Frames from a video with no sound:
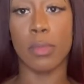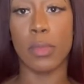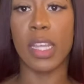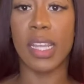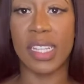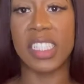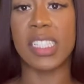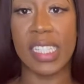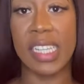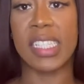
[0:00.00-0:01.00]
it
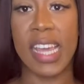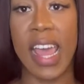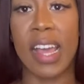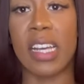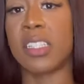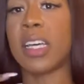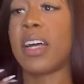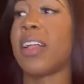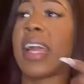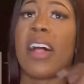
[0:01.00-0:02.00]
just is that. Because
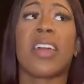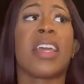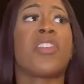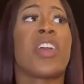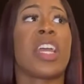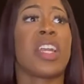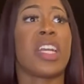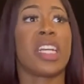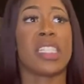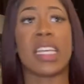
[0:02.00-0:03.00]
I'll get
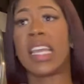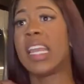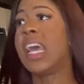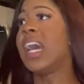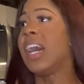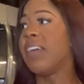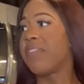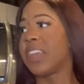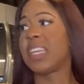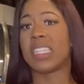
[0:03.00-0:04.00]
trainers and
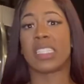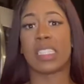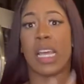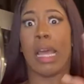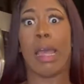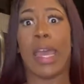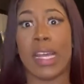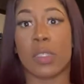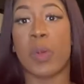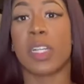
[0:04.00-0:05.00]
fitness
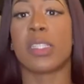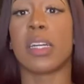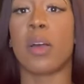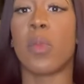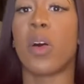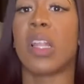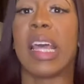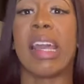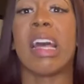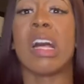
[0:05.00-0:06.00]
experts that come on
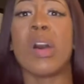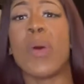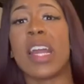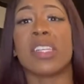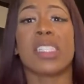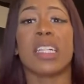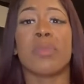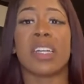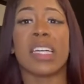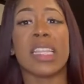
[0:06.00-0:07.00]
like, oh, why are you
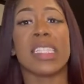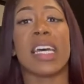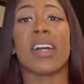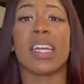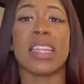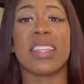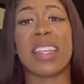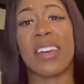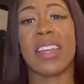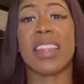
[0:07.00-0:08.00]
telling them to cut this out, cut this
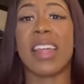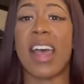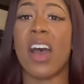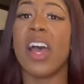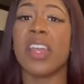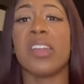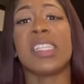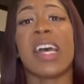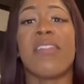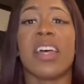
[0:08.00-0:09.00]
out, cut that out? You
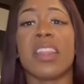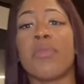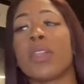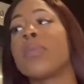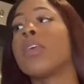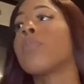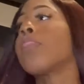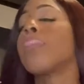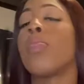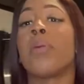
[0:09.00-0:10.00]
need to have a healthy.
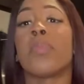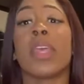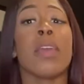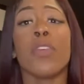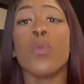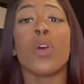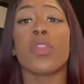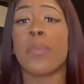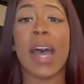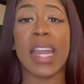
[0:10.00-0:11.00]
If you
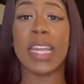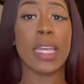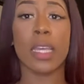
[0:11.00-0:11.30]
want the body,